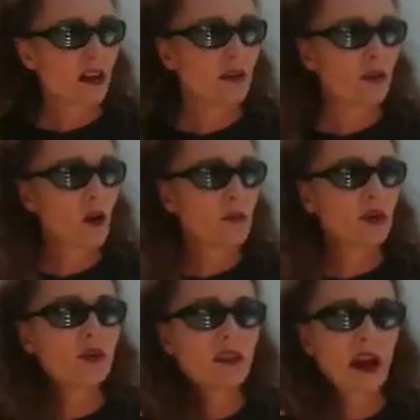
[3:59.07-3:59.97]
even though I've
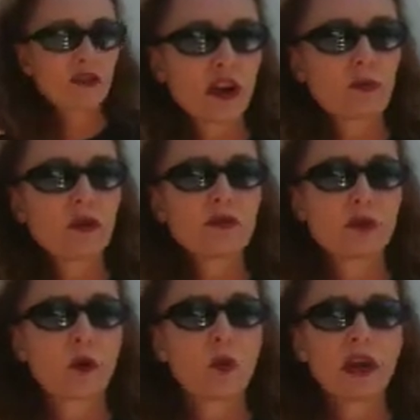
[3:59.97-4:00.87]
been using shampoo
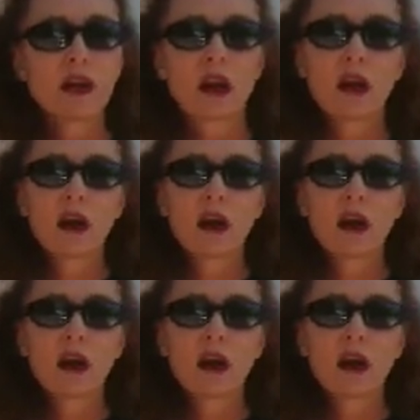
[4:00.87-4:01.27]
for a week.